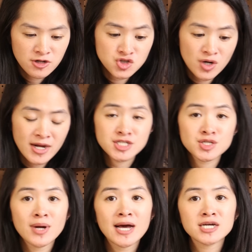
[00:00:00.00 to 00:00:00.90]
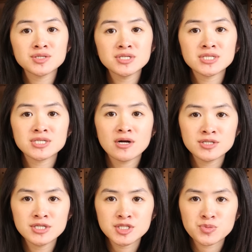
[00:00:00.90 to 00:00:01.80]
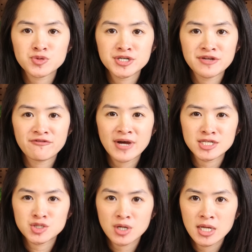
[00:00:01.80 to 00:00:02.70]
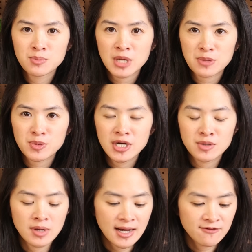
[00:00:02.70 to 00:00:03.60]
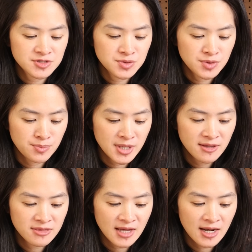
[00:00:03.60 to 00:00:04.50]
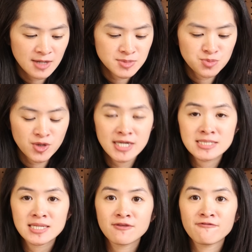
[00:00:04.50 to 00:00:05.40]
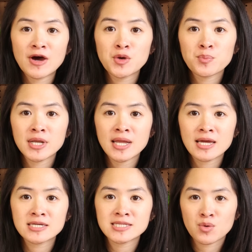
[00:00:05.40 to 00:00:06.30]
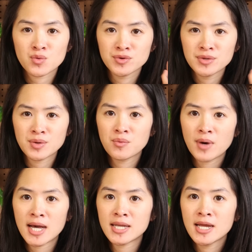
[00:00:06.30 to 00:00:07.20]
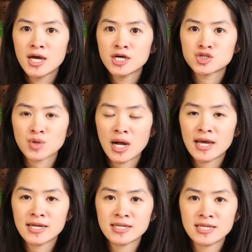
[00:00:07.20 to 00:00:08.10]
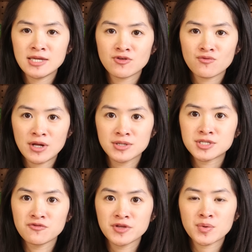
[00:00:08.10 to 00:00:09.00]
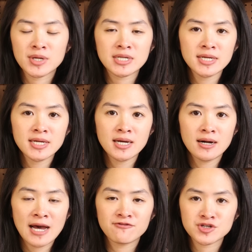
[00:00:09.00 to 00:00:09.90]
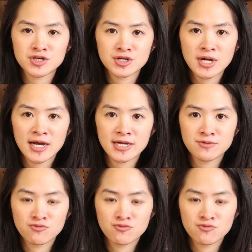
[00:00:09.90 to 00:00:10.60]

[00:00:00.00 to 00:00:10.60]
They're dry, so actually Stalogy is a pretty fast drying paper. I will have to admit that I'm surprised that the fountain pen inks that were really wet dried even relatively quickly after I